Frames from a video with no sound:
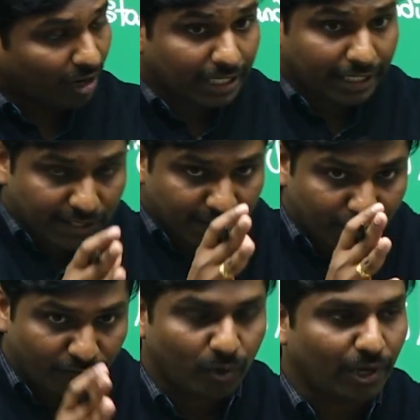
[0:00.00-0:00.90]
is
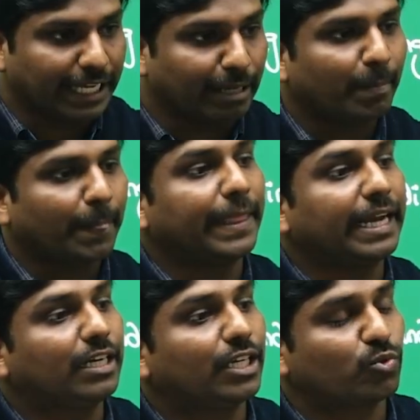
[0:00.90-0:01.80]
flowing, then it
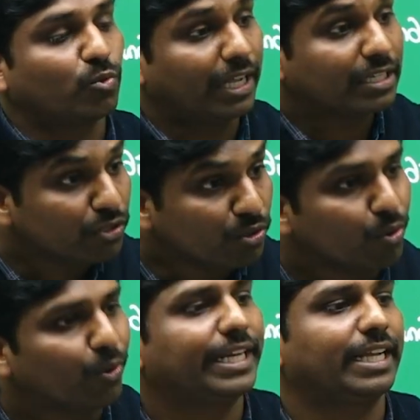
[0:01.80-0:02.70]
is known as
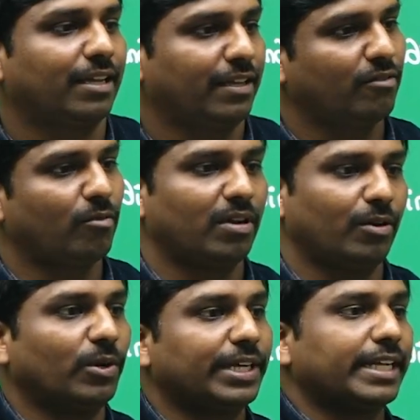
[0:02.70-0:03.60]
lotic
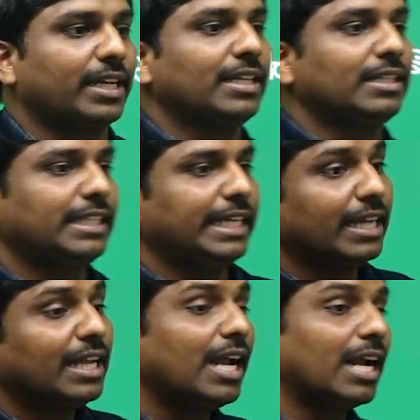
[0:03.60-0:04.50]
thing,
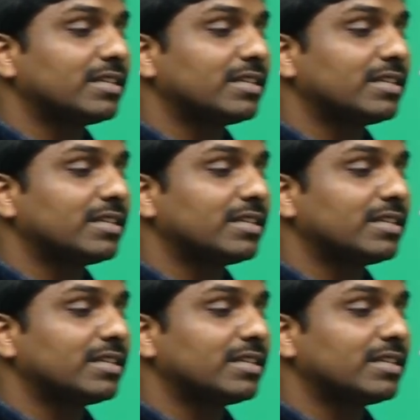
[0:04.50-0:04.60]
and such